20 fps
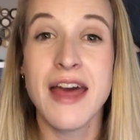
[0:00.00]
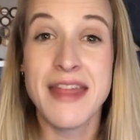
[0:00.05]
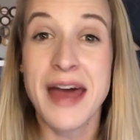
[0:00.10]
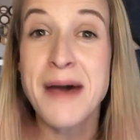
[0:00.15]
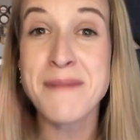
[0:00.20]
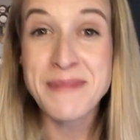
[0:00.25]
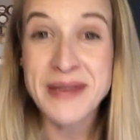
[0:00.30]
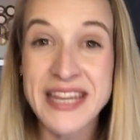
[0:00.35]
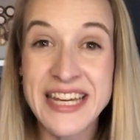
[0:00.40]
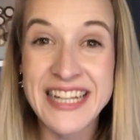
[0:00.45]

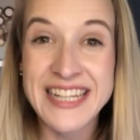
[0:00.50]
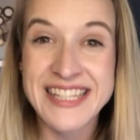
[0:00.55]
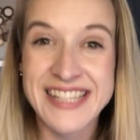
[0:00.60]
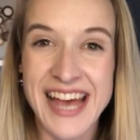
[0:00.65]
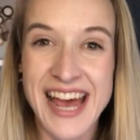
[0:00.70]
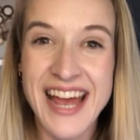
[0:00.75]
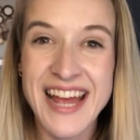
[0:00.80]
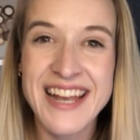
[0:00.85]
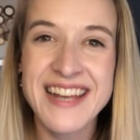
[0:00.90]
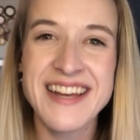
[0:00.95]
That being
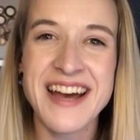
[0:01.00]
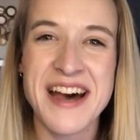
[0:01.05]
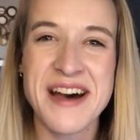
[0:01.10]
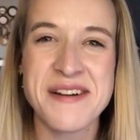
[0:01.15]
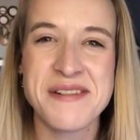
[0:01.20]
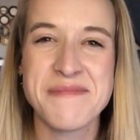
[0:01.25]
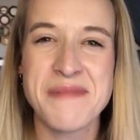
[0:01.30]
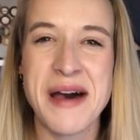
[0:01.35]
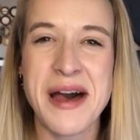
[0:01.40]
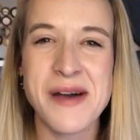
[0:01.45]
said,
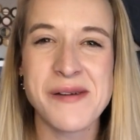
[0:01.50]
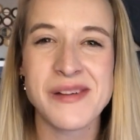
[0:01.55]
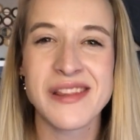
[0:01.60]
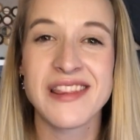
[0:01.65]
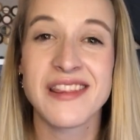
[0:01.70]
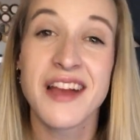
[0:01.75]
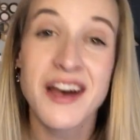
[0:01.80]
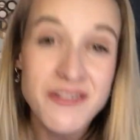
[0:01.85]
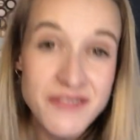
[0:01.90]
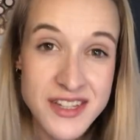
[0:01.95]
um, I
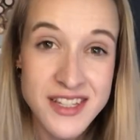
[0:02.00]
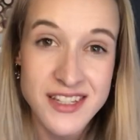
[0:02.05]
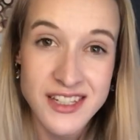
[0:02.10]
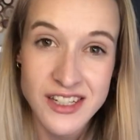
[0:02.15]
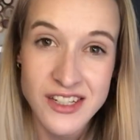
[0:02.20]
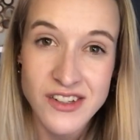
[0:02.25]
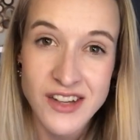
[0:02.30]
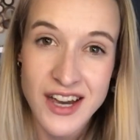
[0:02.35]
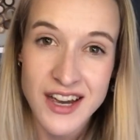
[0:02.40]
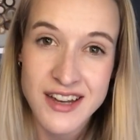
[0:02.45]
would love to
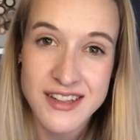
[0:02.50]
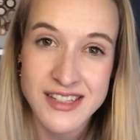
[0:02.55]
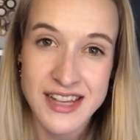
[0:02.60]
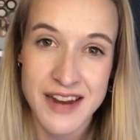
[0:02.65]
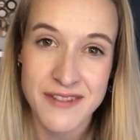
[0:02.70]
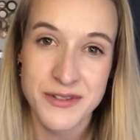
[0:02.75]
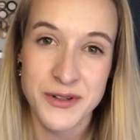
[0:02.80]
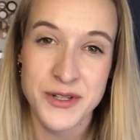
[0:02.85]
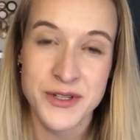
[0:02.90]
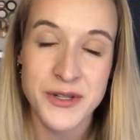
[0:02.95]
see you guys
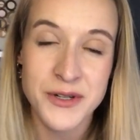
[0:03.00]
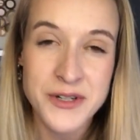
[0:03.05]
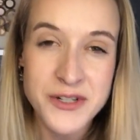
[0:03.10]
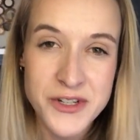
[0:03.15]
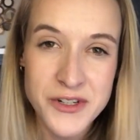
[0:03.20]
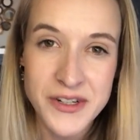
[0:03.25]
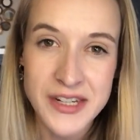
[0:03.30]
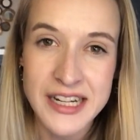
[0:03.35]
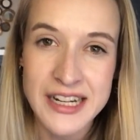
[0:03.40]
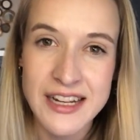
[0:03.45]
after
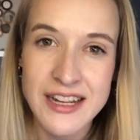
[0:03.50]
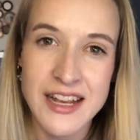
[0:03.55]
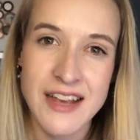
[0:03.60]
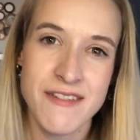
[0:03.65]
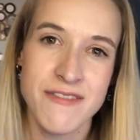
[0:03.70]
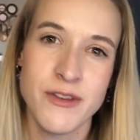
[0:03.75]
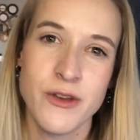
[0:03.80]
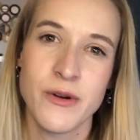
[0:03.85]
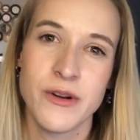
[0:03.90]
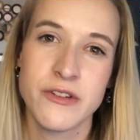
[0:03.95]
surgery.
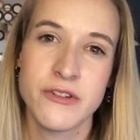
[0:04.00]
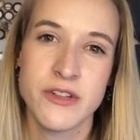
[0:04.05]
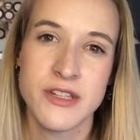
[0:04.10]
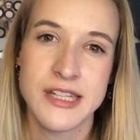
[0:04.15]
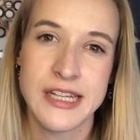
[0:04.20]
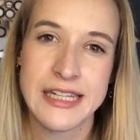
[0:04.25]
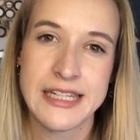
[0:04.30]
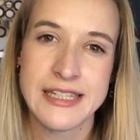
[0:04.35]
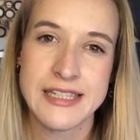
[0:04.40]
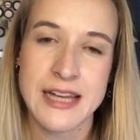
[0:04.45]
If you're
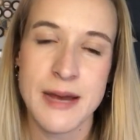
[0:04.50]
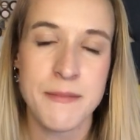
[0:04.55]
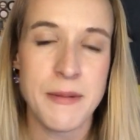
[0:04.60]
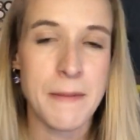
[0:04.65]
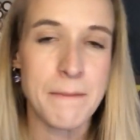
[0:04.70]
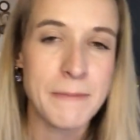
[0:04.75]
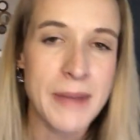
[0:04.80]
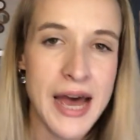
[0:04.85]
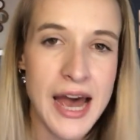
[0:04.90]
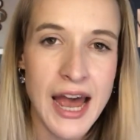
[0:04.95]
interested in
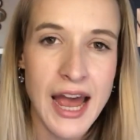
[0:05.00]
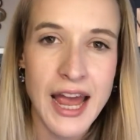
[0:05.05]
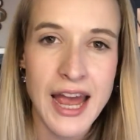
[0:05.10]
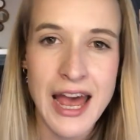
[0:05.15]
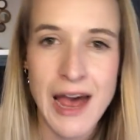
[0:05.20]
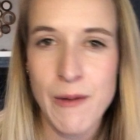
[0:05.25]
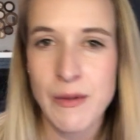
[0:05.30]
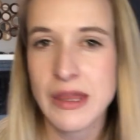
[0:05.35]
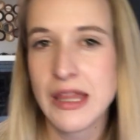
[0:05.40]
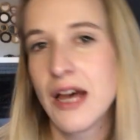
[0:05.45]
stopping
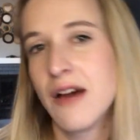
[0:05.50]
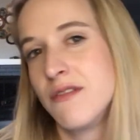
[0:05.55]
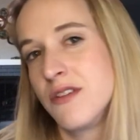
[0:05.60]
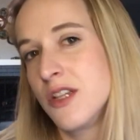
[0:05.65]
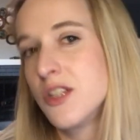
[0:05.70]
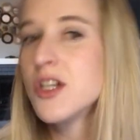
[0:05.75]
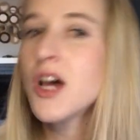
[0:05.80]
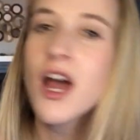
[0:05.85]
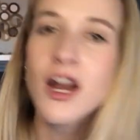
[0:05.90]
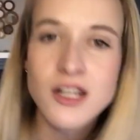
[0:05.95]
by, I would love
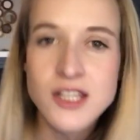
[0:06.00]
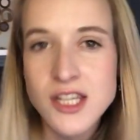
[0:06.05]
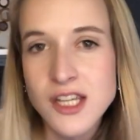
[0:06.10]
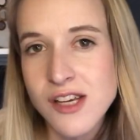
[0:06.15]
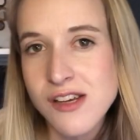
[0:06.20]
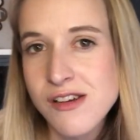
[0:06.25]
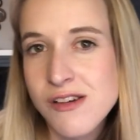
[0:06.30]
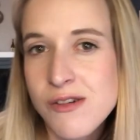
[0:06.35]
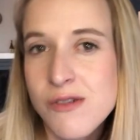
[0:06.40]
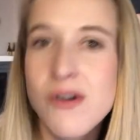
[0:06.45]
to talk to
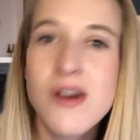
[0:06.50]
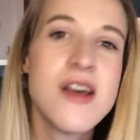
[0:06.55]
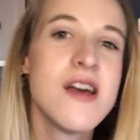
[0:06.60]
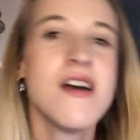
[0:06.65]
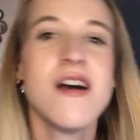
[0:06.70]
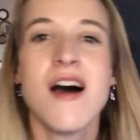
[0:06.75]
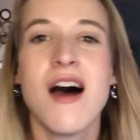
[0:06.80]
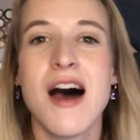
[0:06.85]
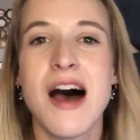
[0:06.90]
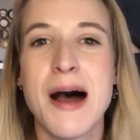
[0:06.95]
you.
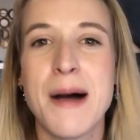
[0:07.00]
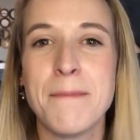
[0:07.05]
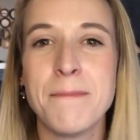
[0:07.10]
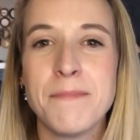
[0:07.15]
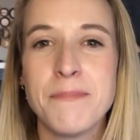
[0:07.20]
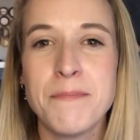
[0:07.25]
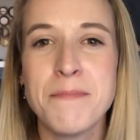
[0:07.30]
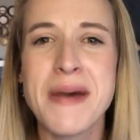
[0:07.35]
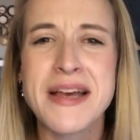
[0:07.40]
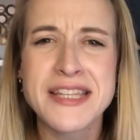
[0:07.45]

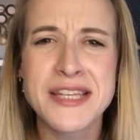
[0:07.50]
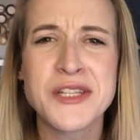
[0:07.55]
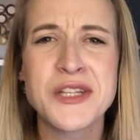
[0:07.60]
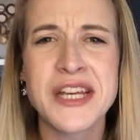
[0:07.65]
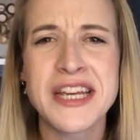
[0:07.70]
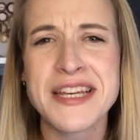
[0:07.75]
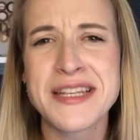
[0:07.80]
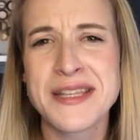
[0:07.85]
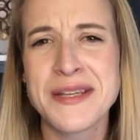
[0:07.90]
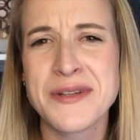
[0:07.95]
Um,
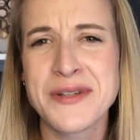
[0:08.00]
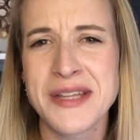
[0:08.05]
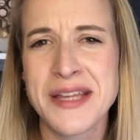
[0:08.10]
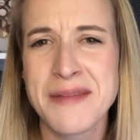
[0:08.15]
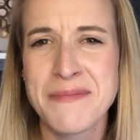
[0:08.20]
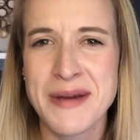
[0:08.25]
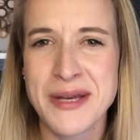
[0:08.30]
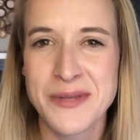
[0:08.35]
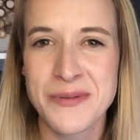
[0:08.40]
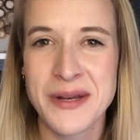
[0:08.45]
messaging is
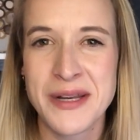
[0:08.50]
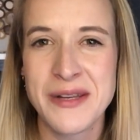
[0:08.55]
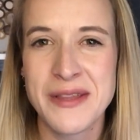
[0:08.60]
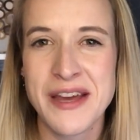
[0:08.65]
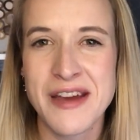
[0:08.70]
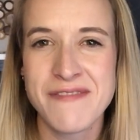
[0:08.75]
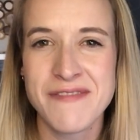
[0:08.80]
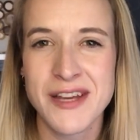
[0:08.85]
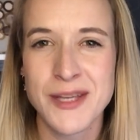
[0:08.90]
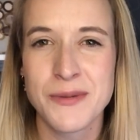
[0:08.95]
usually the best way to do
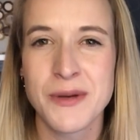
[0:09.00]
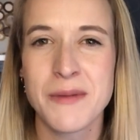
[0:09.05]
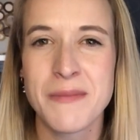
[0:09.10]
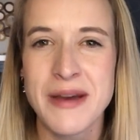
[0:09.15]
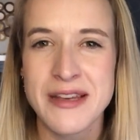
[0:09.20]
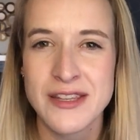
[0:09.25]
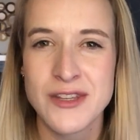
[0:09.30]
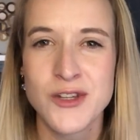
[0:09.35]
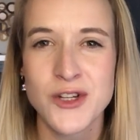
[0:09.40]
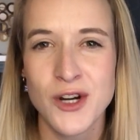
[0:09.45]
that, Facebook
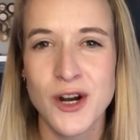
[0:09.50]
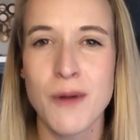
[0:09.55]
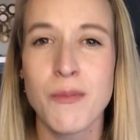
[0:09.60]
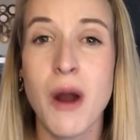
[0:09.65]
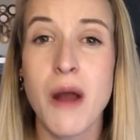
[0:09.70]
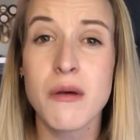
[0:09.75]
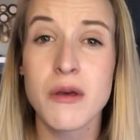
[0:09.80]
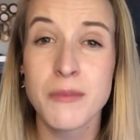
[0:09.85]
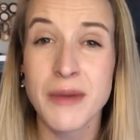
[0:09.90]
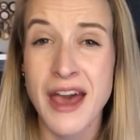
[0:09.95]
Messenger. I'll
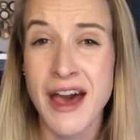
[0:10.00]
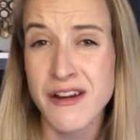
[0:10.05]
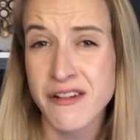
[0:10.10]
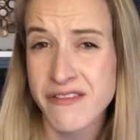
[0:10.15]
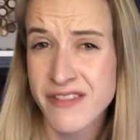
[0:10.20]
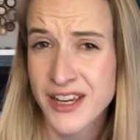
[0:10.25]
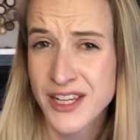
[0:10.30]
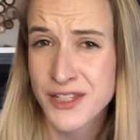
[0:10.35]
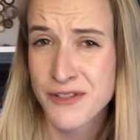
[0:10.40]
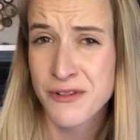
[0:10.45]
probably be out
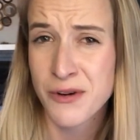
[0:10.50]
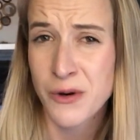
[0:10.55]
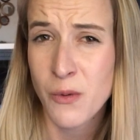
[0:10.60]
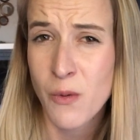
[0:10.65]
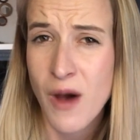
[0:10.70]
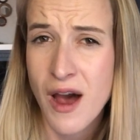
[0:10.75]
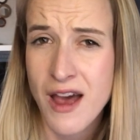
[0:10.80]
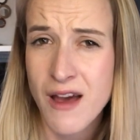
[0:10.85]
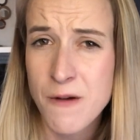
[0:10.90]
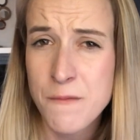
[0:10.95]
of things for a
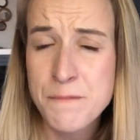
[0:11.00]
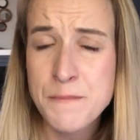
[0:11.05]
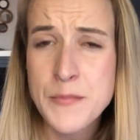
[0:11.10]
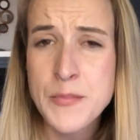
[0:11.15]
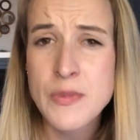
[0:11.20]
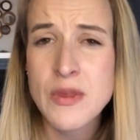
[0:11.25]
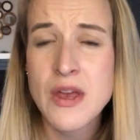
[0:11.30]
while.